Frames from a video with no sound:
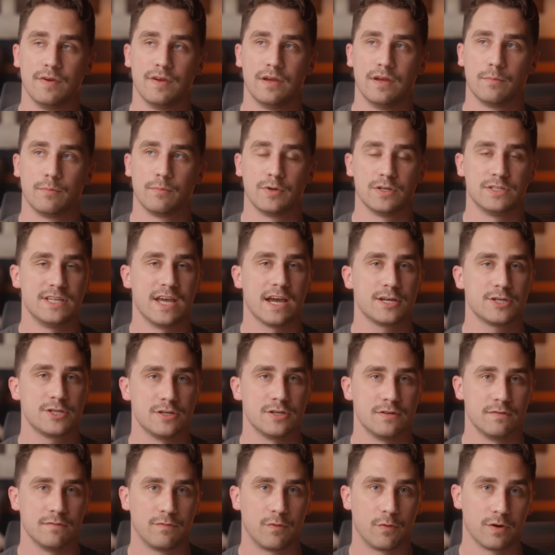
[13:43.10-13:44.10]

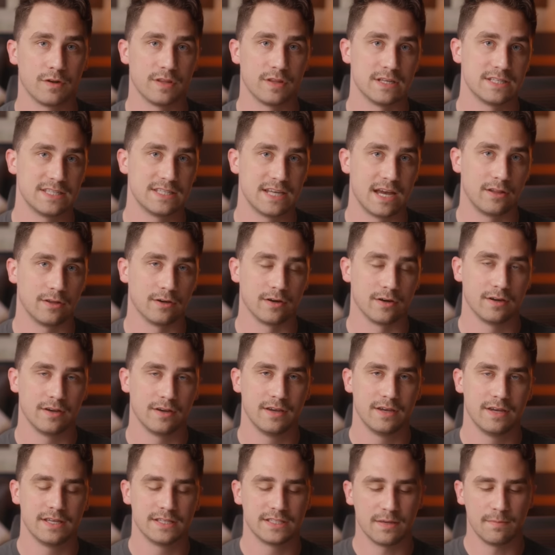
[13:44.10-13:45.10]
protection for the seller
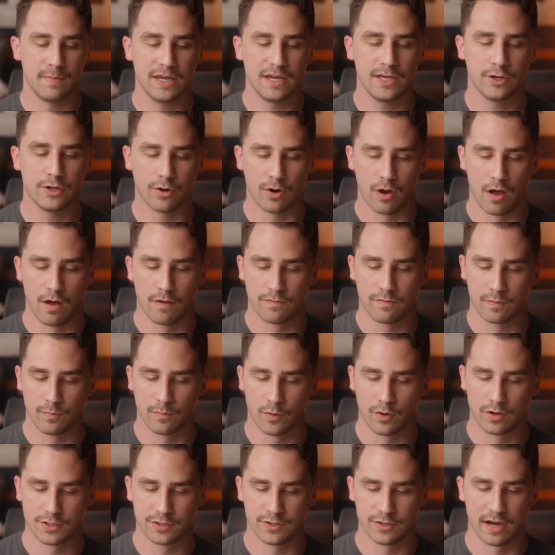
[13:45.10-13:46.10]
to make your offer
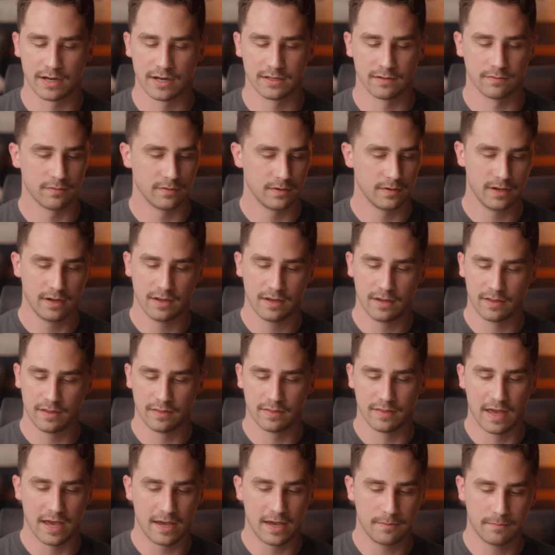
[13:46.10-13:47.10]
more attractive.
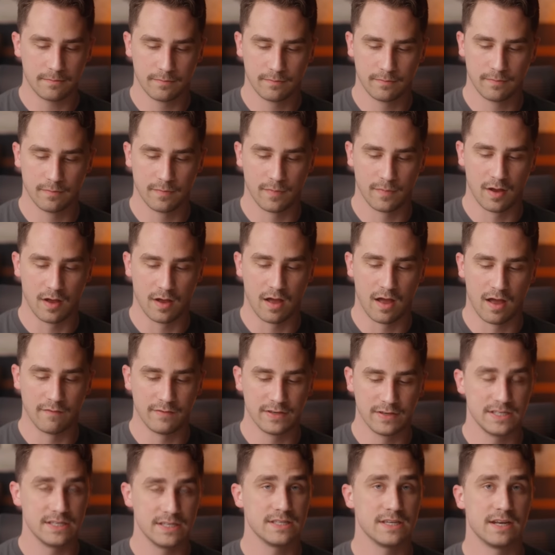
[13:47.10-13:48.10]
That
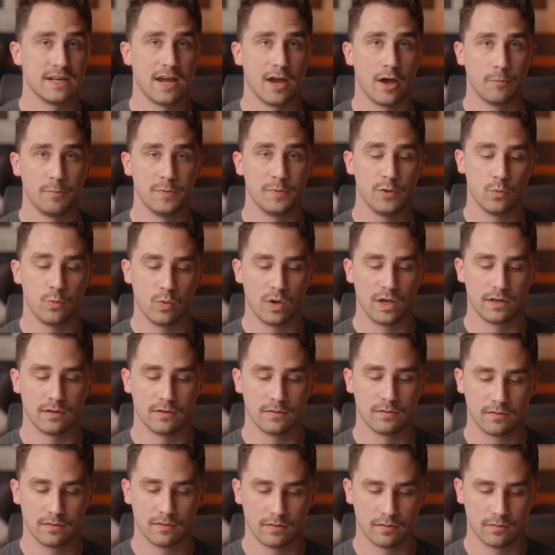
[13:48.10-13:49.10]
obviously is going to help you
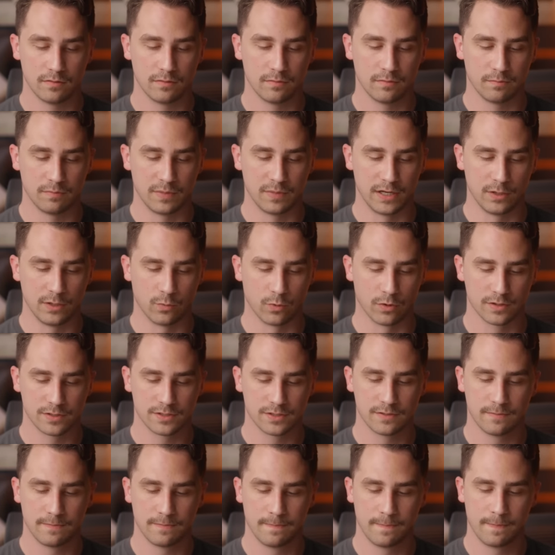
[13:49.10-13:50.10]
win bidding wars.
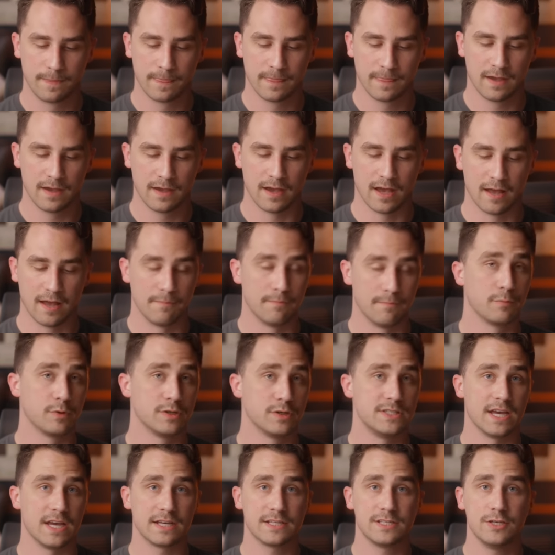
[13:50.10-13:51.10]
Um,
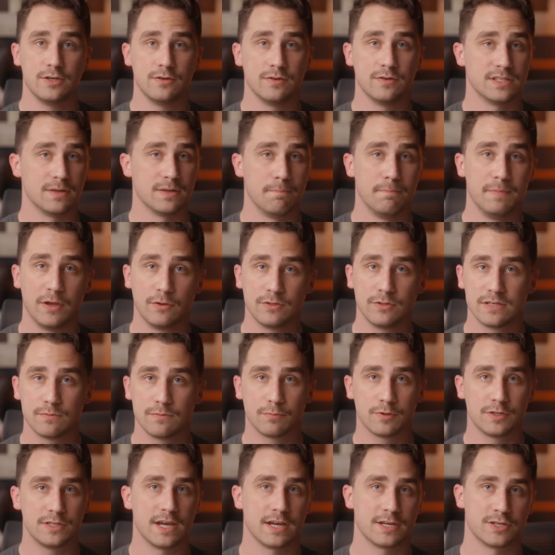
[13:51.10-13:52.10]
protects you is a built-in
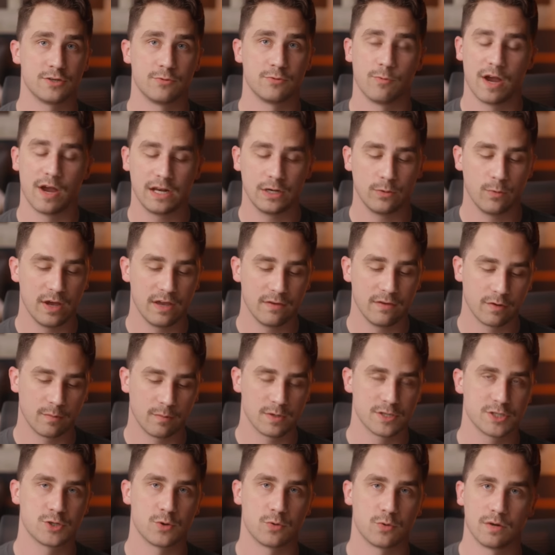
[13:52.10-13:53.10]
protection right away from a
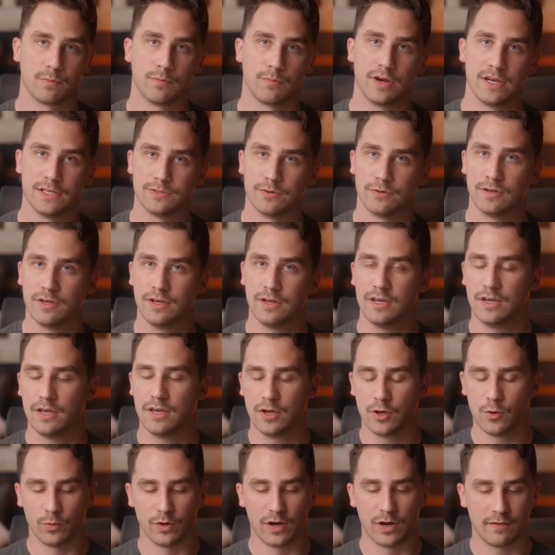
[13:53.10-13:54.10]
short appraisal.
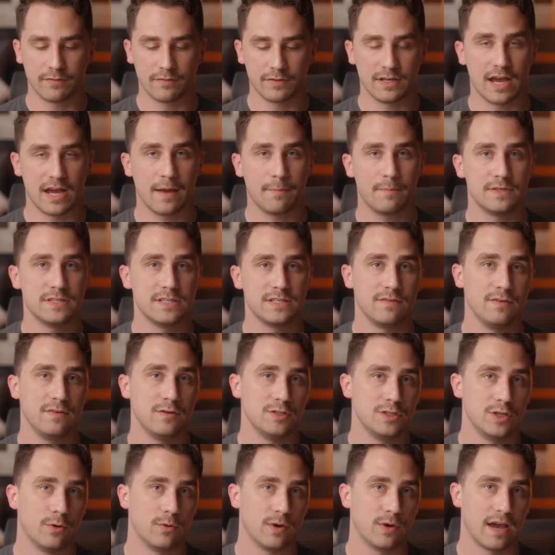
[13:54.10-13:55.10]
What often happens if you
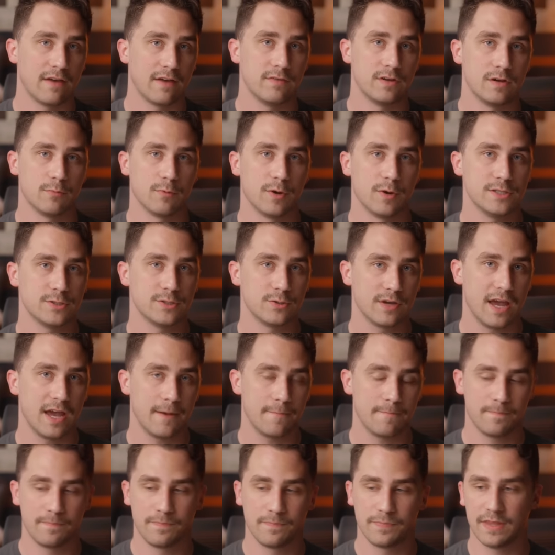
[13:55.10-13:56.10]
don't have an appraisal
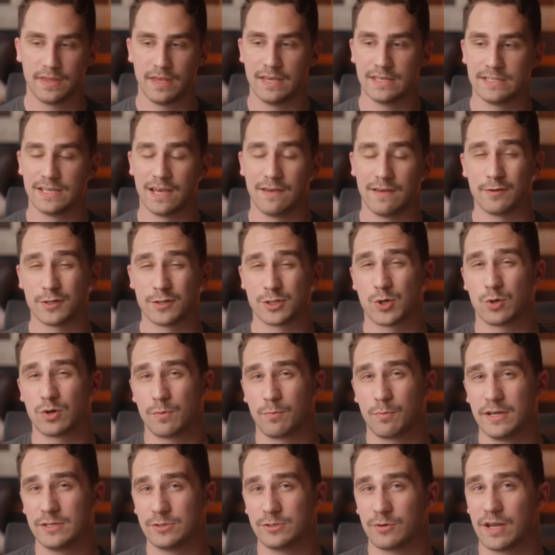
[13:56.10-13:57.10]
gap is if a short
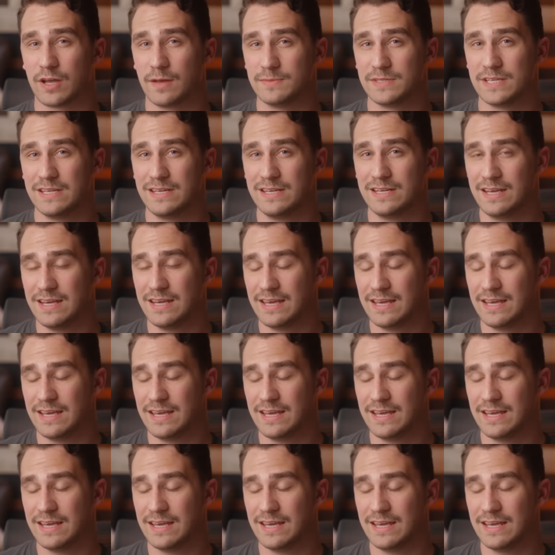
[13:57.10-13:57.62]
appraisal comes in,